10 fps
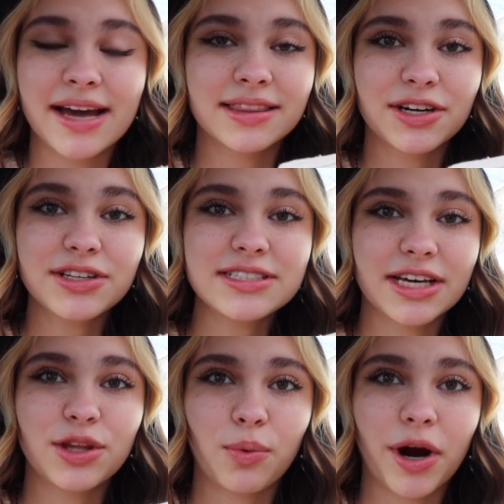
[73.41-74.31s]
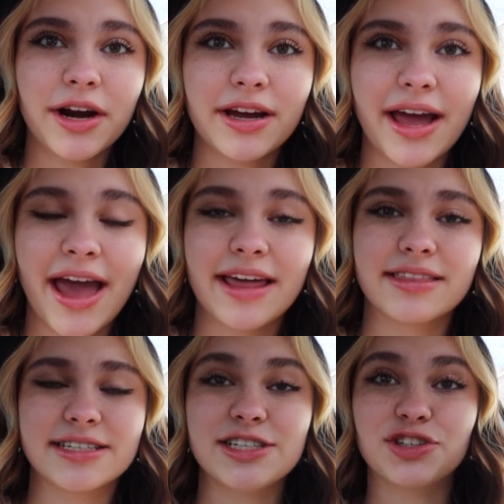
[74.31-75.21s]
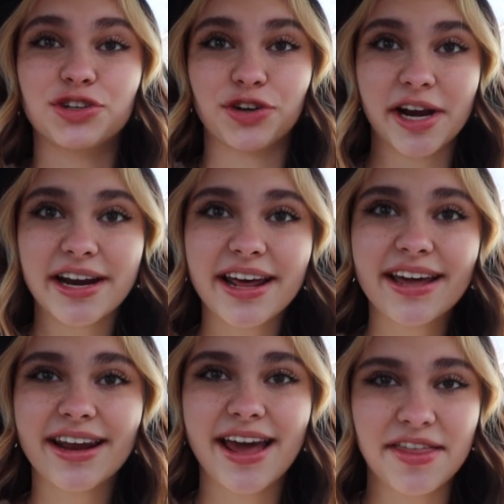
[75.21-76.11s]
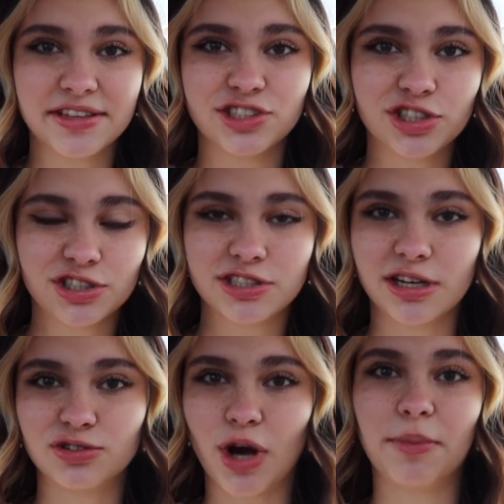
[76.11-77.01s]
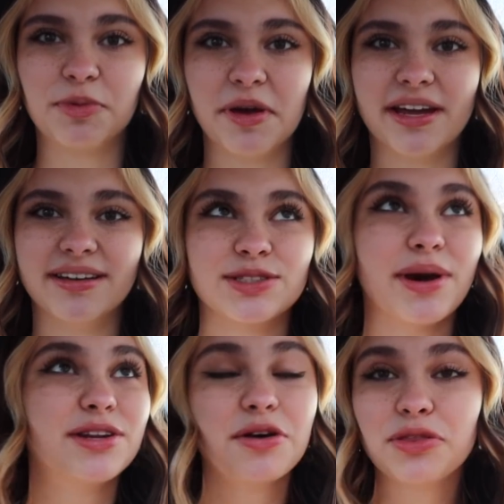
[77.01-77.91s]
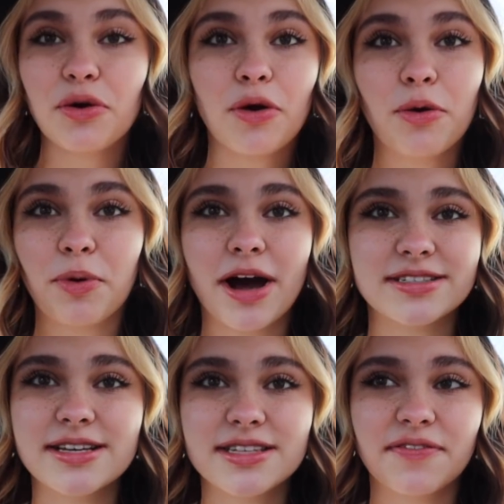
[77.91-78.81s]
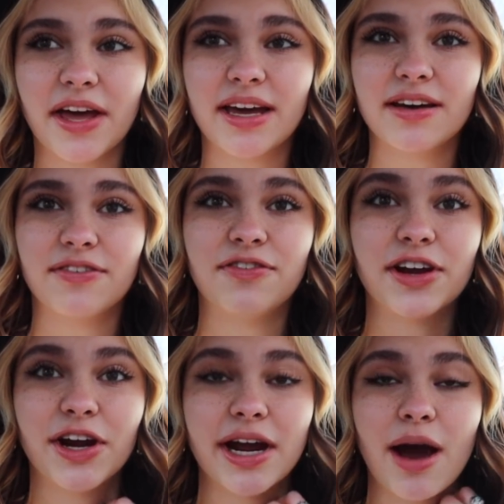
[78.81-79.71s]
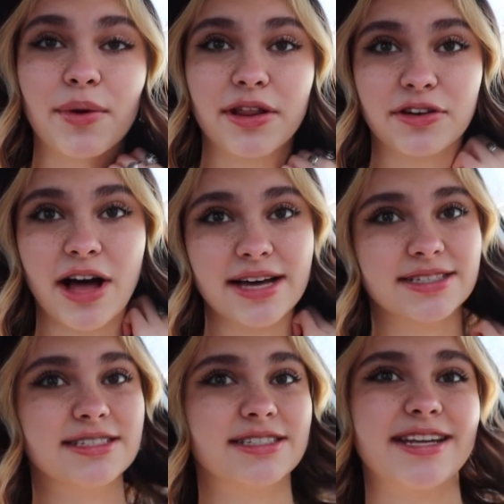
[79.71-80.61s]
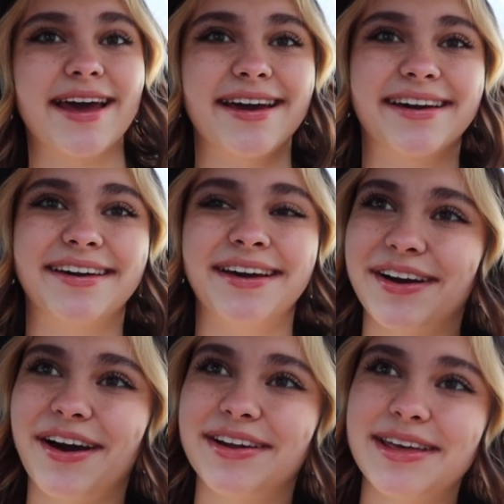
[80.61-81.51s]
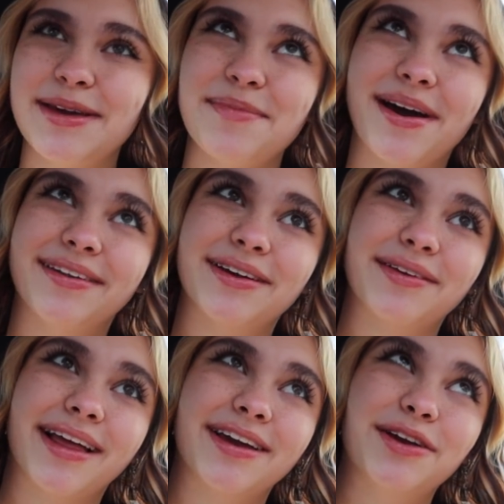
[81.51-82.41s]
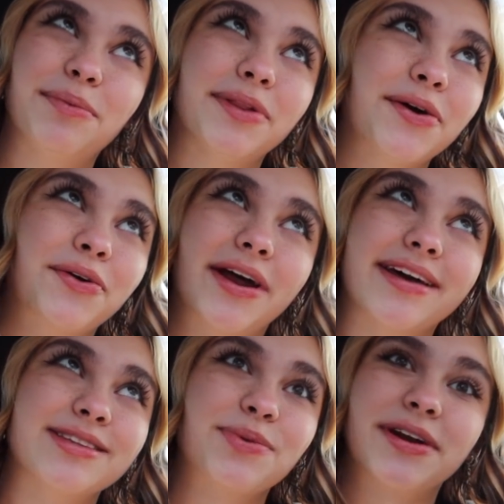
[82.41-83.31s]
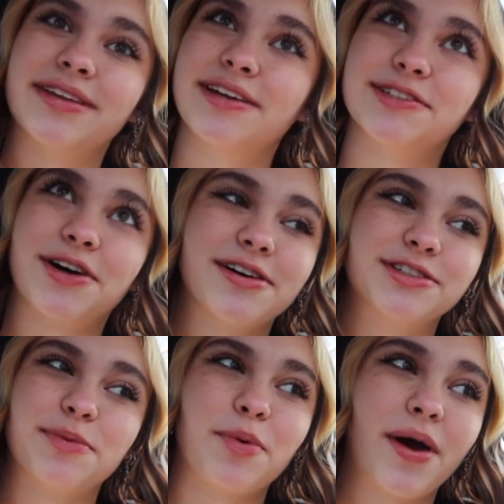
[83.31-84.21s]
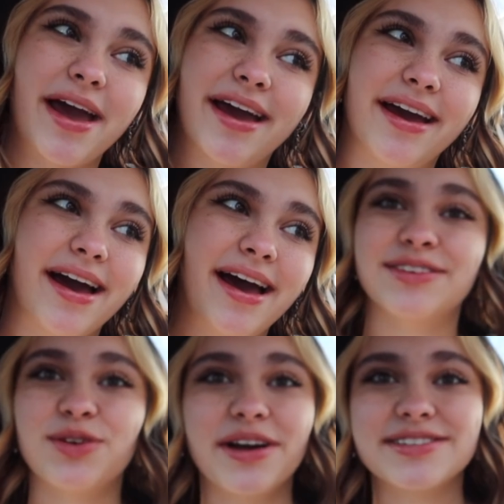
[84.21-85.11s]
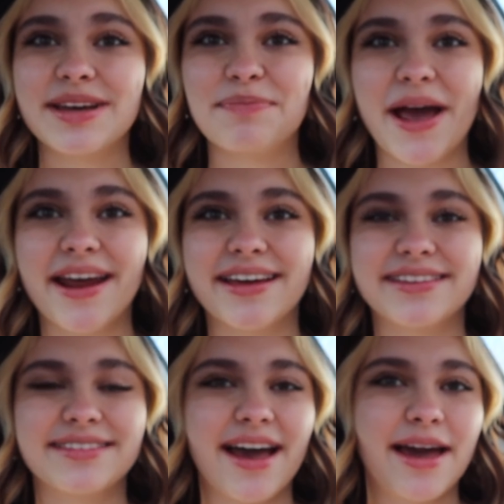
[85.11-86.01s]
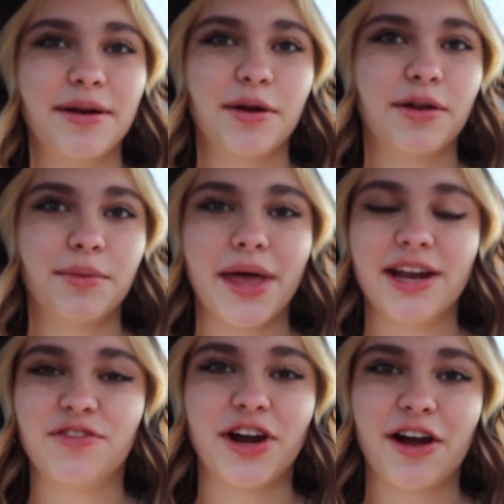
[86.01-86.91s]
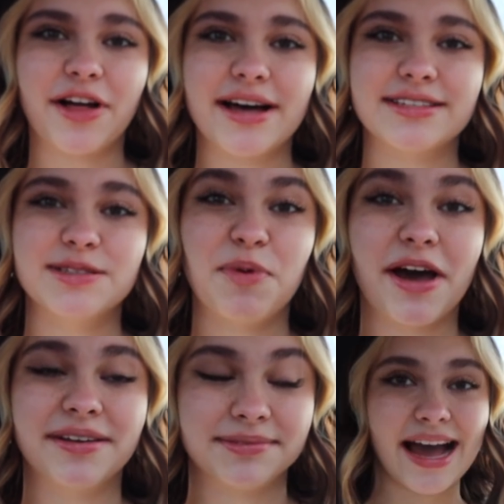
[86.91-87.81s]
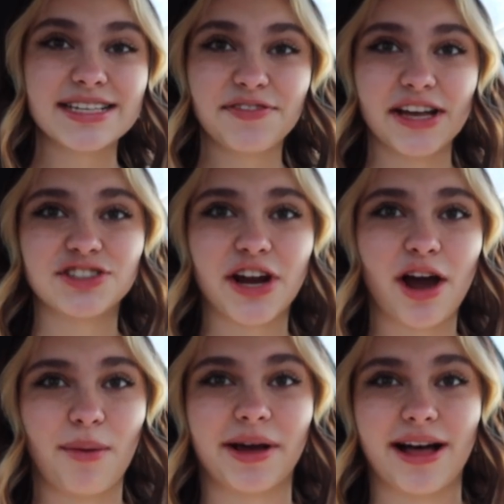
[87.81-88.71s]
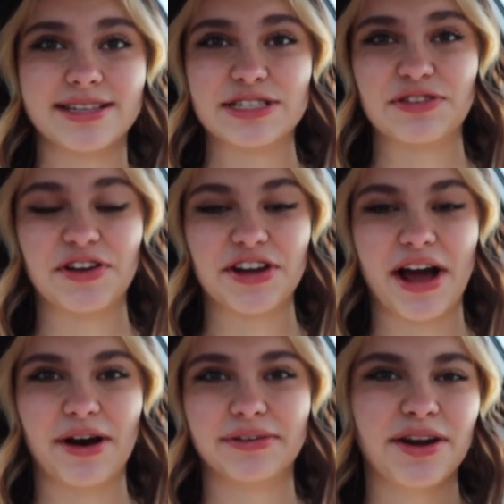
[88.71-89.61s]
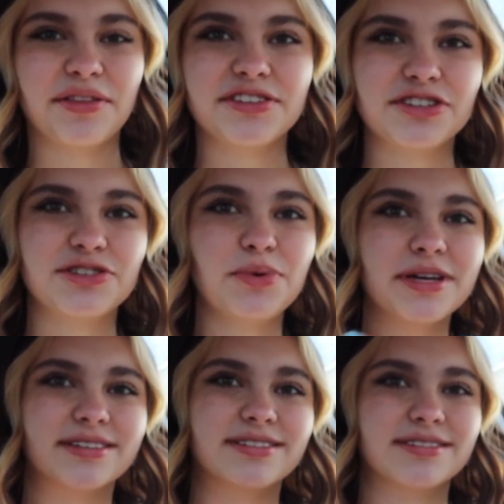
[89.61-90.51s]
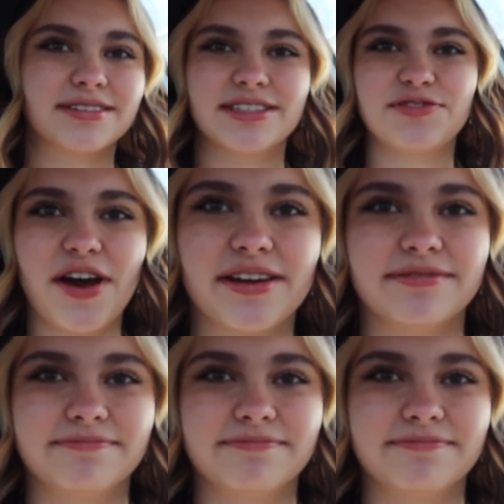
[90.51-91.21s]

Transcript: I literally did the work and the teacher graded it, and then she still dropped me. So I had to go through a whole process of like figuring out what other classes to take. Got an email and they were like, you're below credits, we're gonna take your scholarship away. So I just like panicked and had to figure out classes. But as of yesterday, all my classes are figured out. It only took 2 weeks. It's fine.